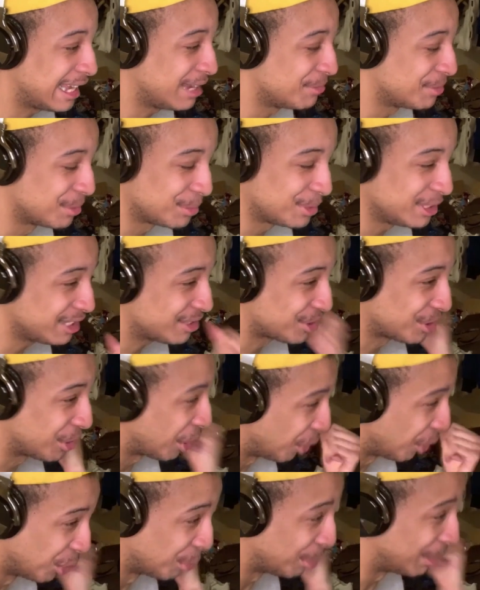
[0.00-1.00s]
Evan, we need to
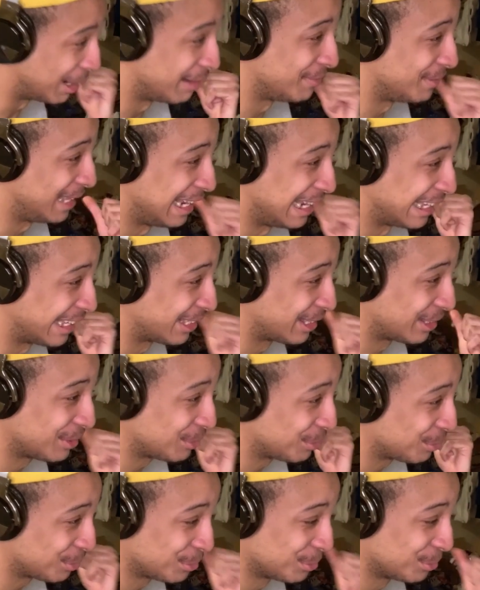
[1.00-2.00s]
go, but like,
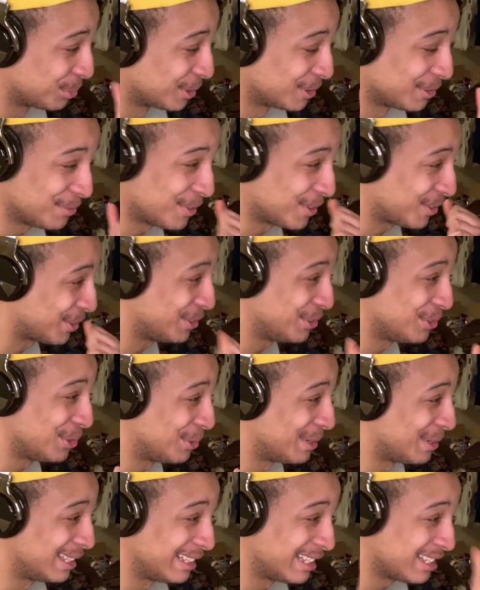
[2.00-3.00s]
what the fuck are you
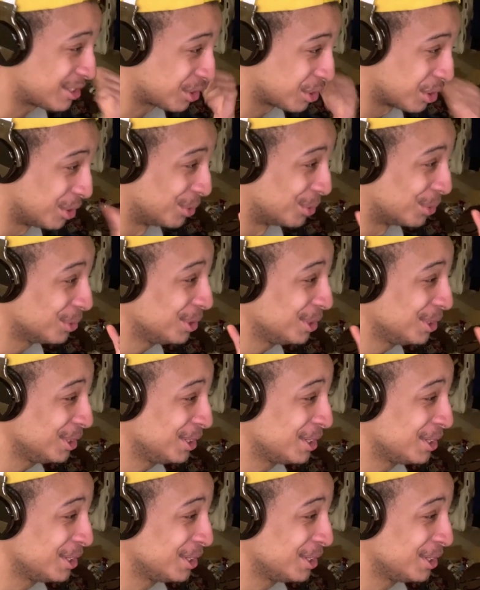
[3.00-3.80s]
doing? Let's go.